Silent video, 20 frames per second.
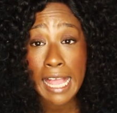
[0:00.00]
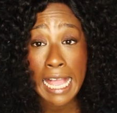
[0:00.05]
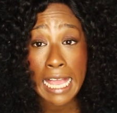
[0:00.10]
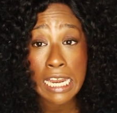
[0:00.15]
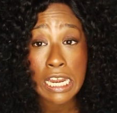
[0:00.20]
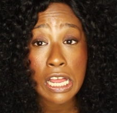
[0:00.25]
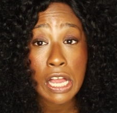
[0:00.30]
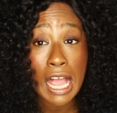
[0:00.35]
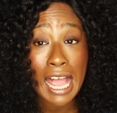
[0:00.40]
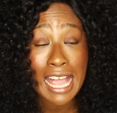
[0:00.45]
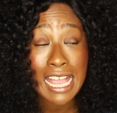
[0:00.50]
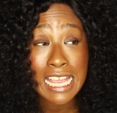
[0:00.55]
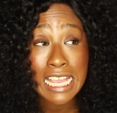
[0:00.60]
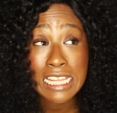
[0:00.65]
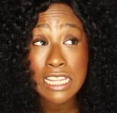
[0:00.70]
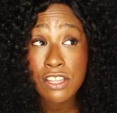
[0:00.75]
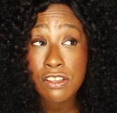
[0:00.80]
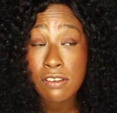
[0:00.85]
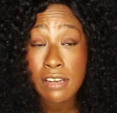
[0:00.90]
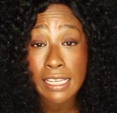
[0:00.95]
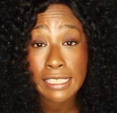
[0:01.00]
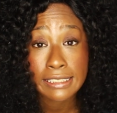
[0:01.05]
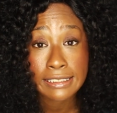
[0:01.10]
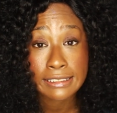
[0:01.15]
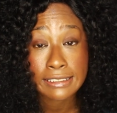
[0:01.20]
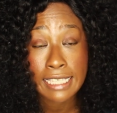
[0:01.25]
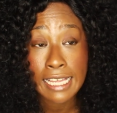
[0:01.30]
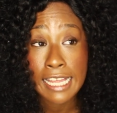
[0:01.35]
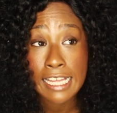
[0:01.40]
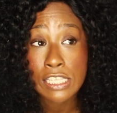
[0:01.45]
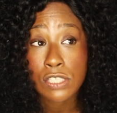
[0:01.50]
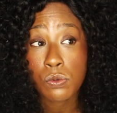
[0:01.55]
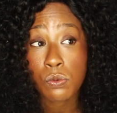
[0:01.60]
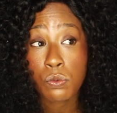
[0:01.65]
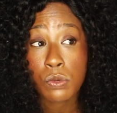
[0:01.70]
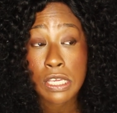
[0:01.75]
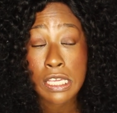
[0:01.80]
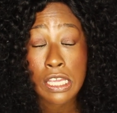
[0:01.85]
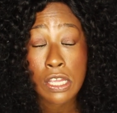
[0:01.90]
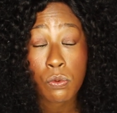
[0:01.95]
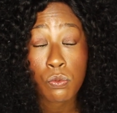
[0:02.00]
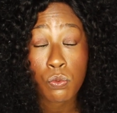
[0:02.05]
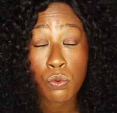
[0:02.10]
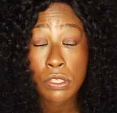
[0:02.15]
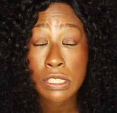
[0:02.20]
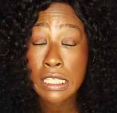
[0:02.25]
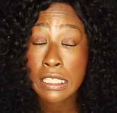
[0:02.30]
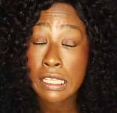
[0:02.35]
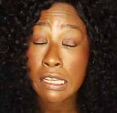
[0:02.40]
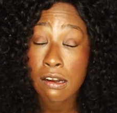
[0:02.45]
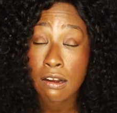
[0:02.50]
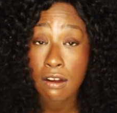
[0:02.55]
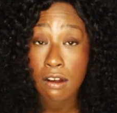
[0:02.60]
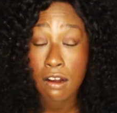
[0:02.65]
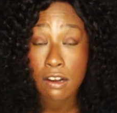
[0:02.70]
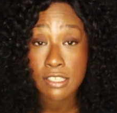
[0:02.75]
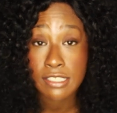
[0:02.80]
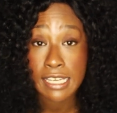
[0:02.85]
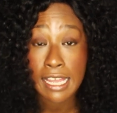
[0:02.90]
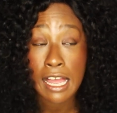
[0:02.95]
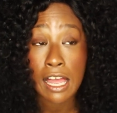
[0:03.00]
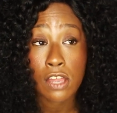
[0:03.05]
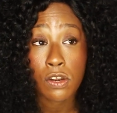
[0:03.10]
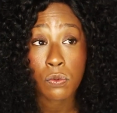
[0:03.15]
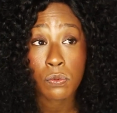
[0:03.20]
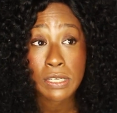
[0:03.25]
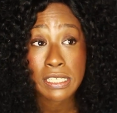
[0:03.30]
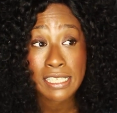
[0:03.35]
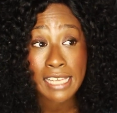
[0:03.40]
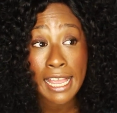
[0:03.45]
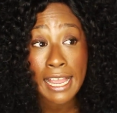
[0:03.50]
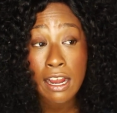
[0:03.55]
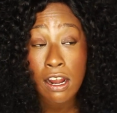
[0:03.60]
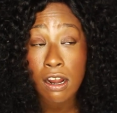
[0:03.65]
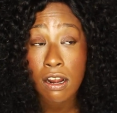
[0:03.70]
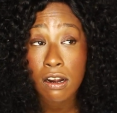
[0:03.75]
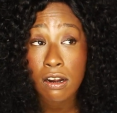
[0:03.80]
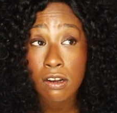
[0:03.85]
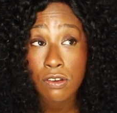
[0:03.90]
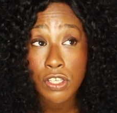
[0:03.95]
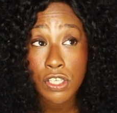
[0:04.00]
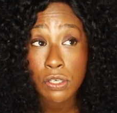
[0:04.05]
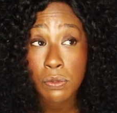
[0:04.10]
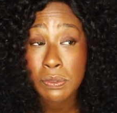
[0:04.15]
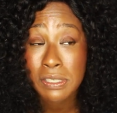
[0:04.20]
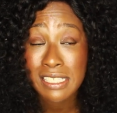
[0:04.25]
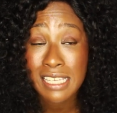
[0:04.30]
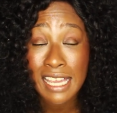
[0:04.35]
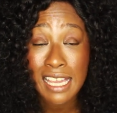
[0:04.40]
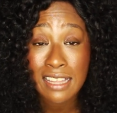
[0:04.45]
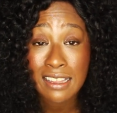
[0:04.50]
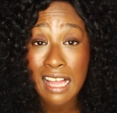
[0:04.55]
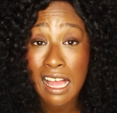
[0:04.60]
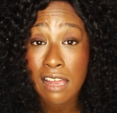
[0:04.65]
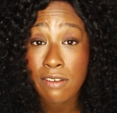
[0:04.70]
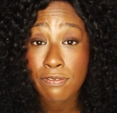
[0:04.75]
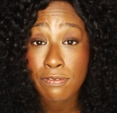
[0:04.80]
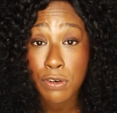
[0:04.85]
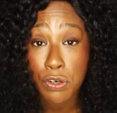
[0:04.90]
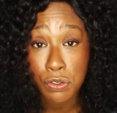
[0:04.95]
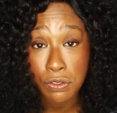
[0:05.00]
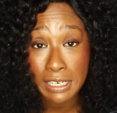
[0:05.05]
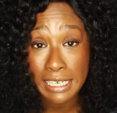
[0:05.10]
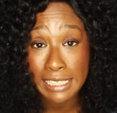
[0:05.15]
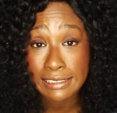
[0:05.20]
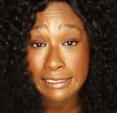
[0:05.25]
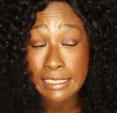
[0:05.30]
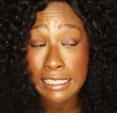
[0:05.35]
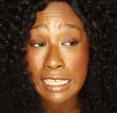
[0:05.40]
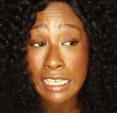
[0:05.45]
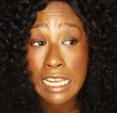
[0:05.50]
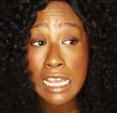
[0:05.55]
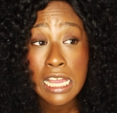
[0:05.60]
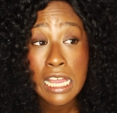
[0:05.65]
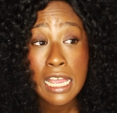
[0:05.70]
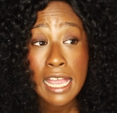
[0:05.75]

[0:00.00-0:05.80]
And in the United States, we really let our guard down. We take our, you know, we take that for granted,